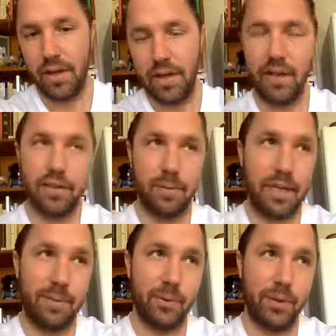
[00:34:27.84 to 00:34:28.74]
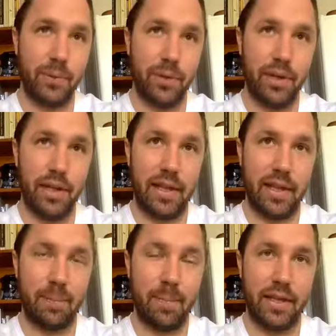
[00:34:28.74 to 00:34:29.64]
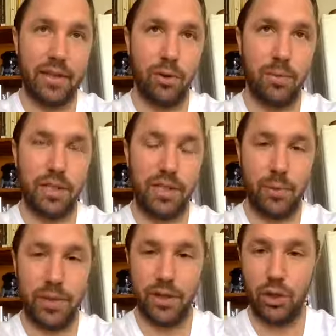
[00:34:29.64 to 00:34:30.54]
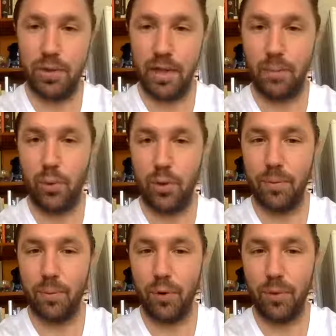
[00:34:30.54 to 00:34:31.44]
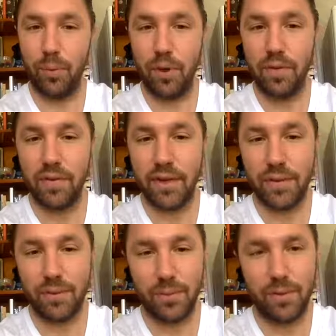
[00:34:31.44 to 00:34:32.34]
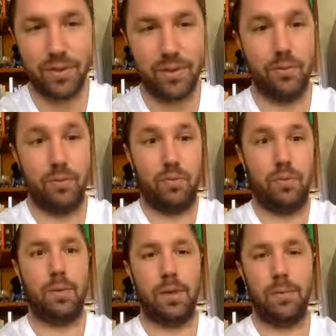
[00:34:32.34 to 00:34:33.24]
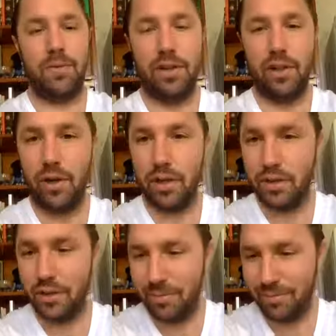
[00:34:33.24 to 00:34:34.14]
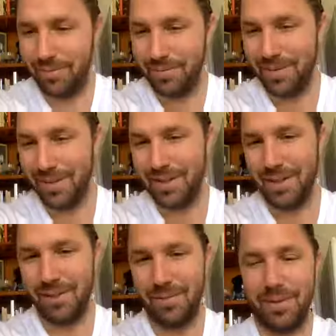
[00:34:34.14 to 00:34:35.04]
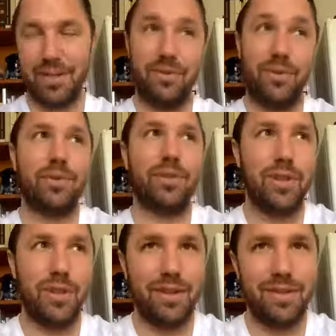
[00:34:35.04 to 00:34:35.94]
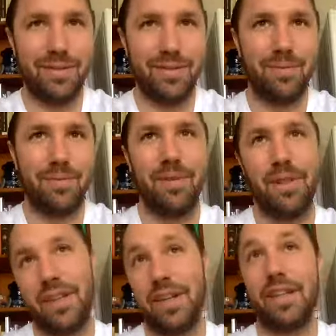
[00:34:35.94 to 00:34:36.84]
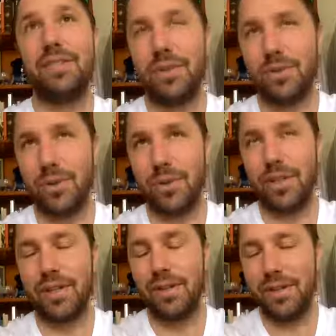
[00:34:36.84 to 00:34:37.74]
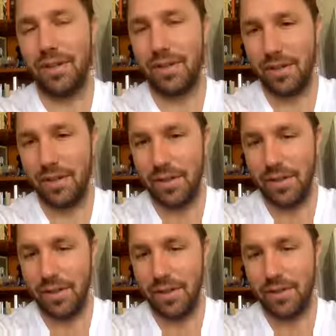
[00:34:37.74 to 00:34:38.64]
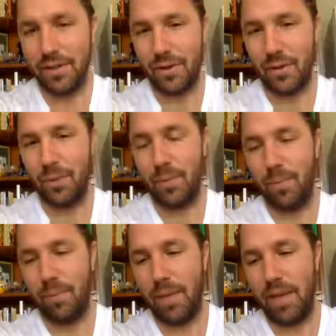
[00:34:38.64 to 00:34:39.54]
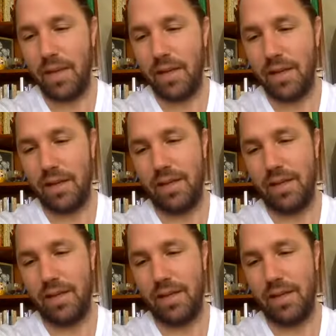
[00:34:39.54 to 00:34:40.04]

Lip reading: Sometimes we really like Meta so much that we accumulate more and more and more of it until we become very large because it feels good, and then it doesn't feel so good. So Meta